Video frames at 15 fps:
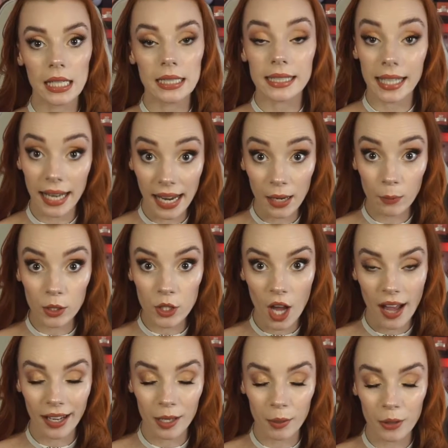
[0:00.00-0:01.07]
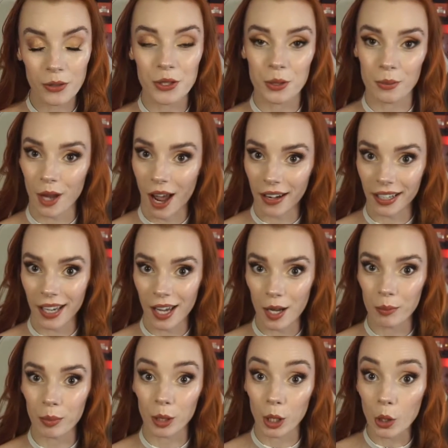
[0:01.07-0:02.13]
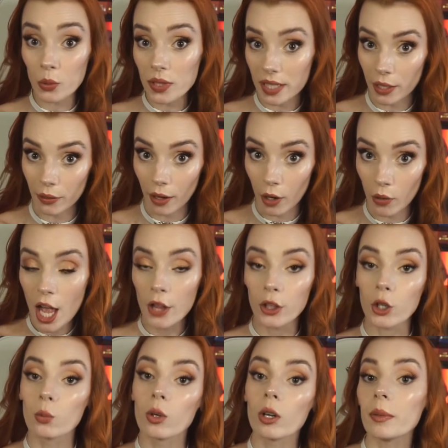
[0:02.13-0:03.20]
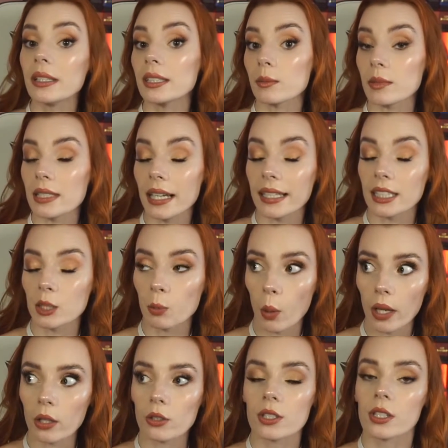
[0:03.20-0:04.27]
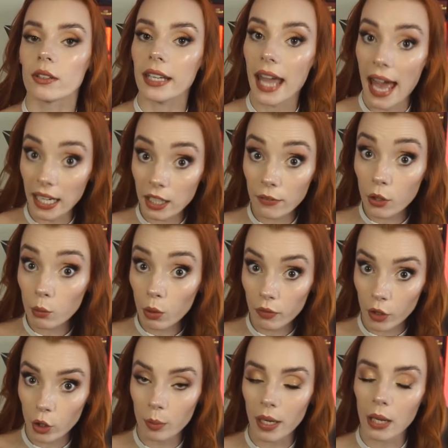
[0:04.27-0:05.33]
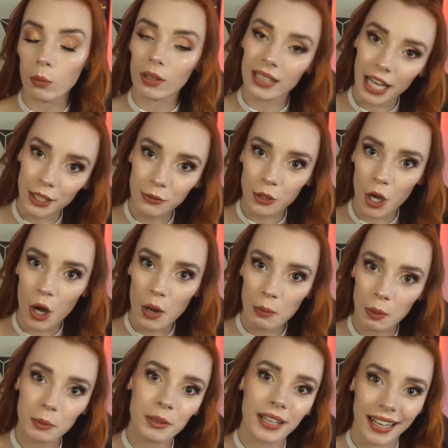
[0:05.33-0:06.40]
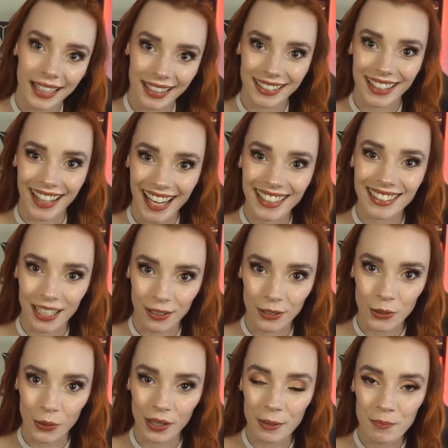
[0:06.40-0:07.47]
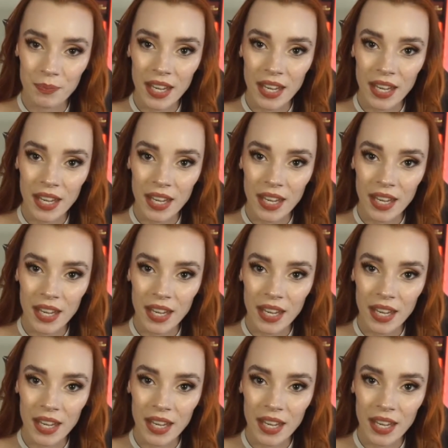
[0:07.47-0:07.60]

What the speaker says: Today we're talking about Subnautica Below Zero. There will be some slight spoilers near the end of the review, but I will let you know when we're getting into that territory.